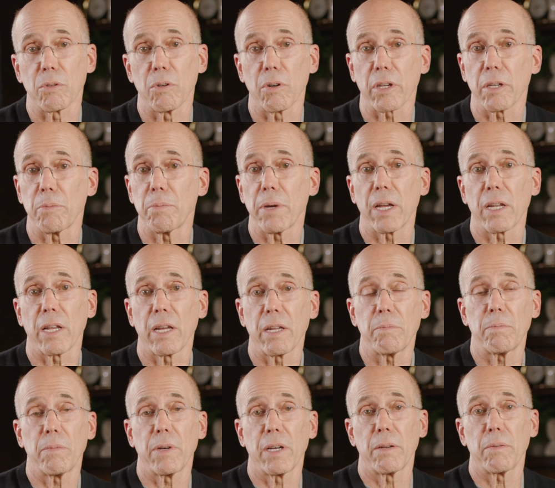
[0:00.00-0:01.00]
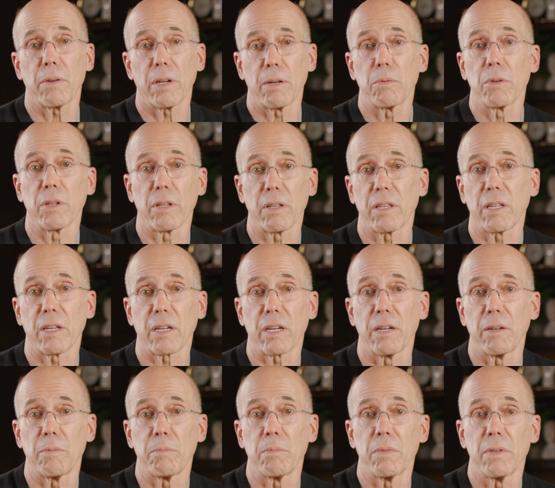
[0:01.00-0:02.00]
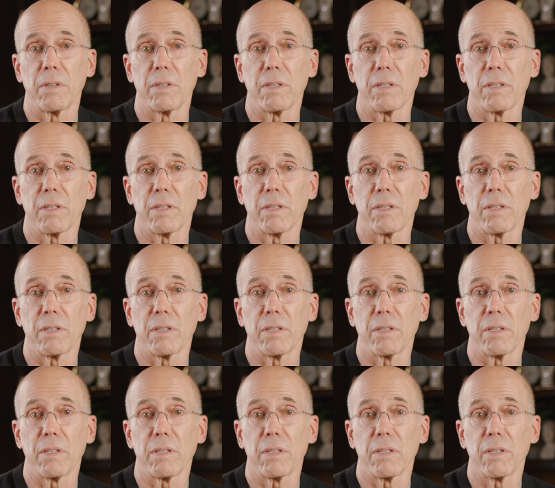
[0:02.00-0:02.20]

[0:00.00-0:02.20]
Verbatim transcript: talking about, I, I, I really think I'm,